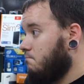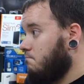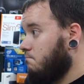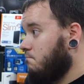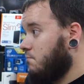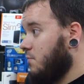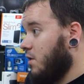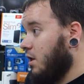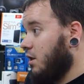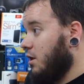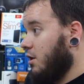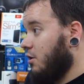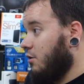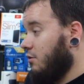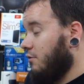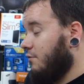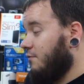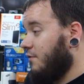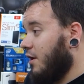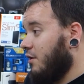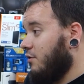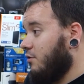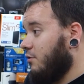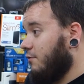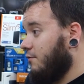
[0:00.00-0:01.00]

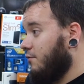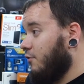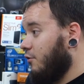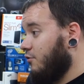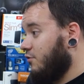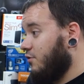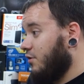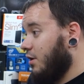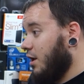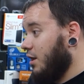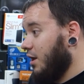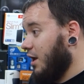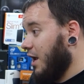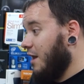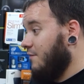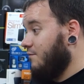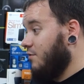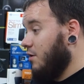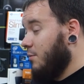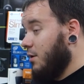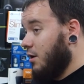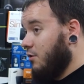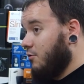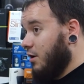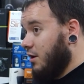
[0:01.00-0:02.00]
their first like
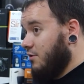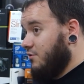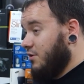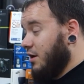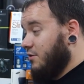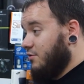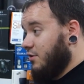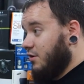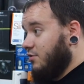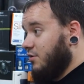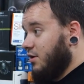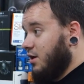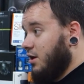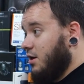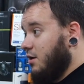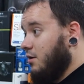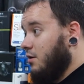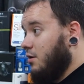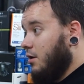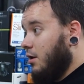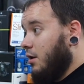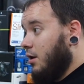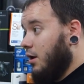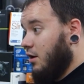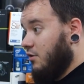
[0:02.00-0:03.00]
NVMe crazy SSD
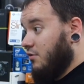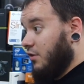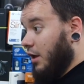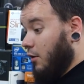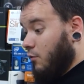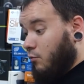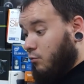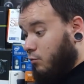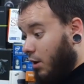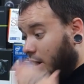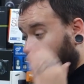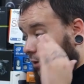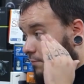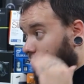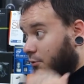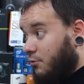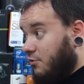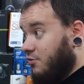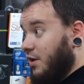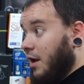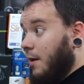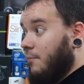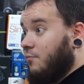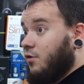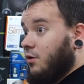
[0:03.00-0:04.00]
is like right up there
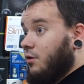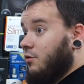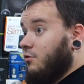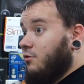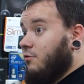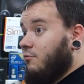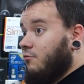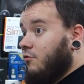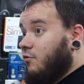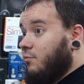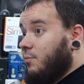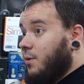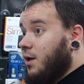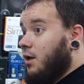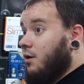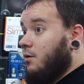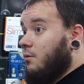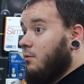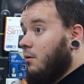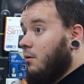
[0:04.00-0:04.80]
with Samsung in terms of speed.